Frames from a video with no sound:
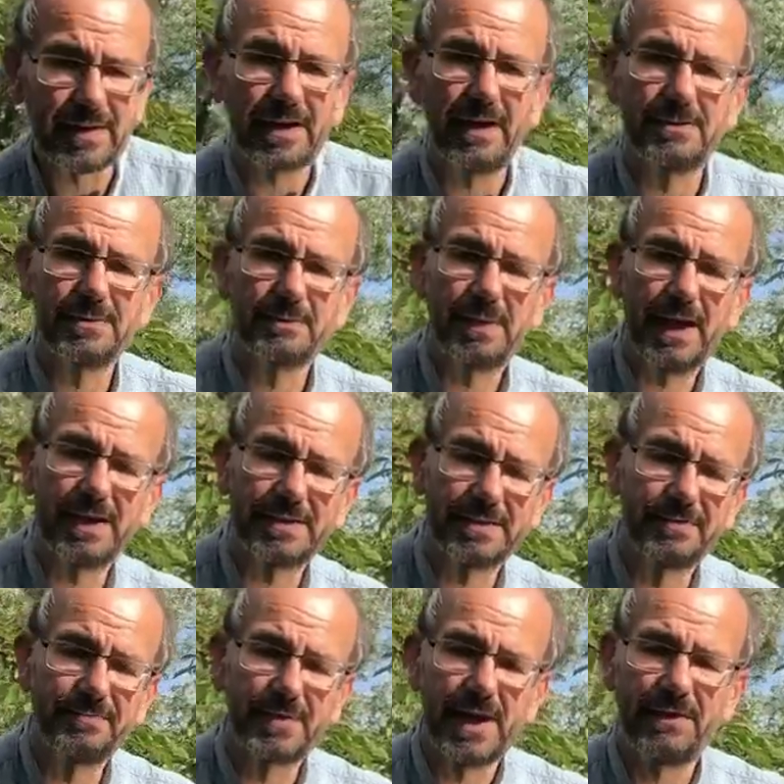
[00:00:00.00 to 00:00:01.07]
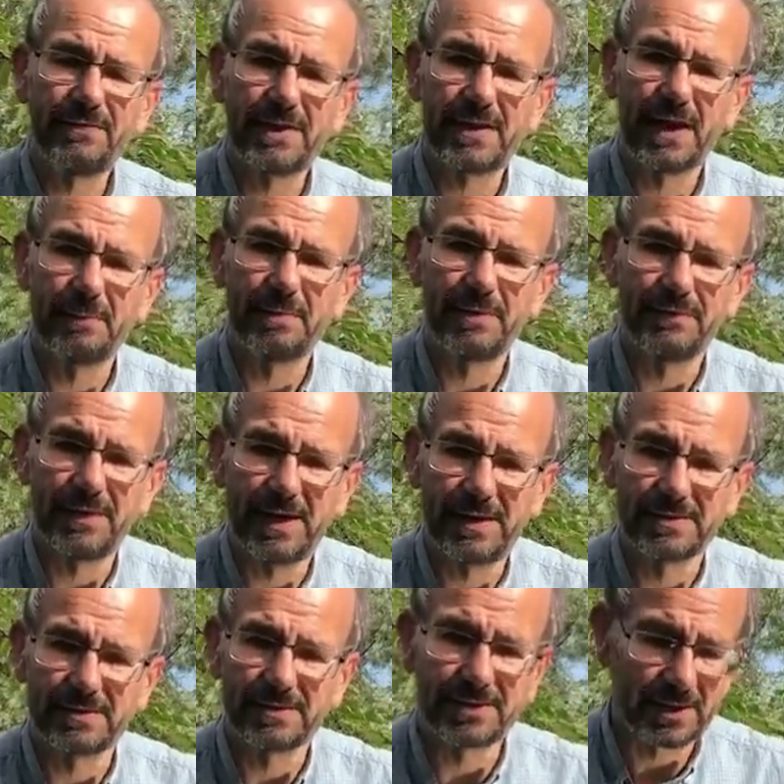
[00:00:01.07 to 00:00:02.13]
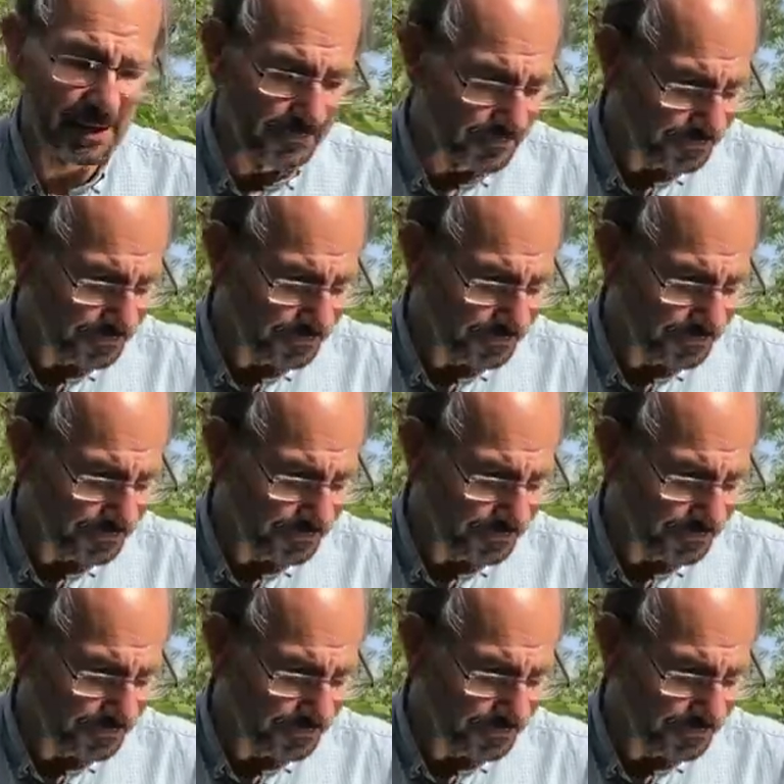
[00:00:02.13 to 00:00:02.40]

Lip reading: coat of paint every couple of years or so.